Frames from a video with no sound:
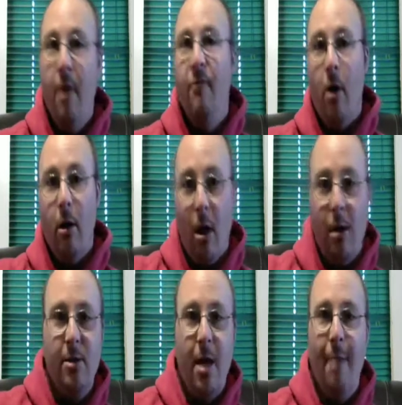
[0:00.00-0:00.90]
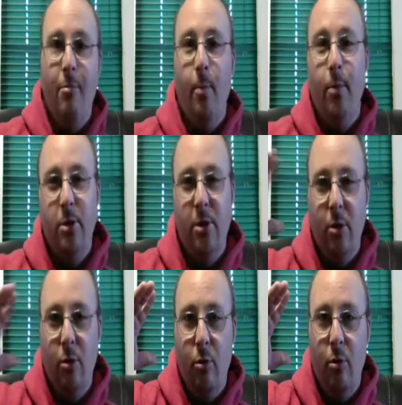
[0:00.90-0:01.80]
for a long time to
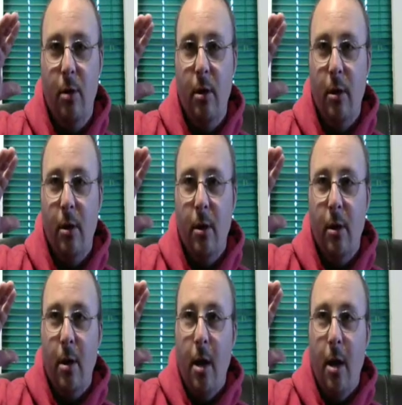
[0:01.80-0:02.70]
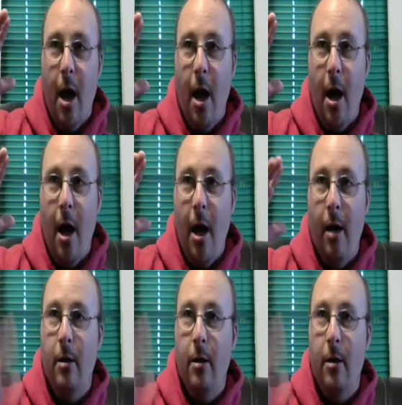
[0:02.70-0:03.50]
pursue how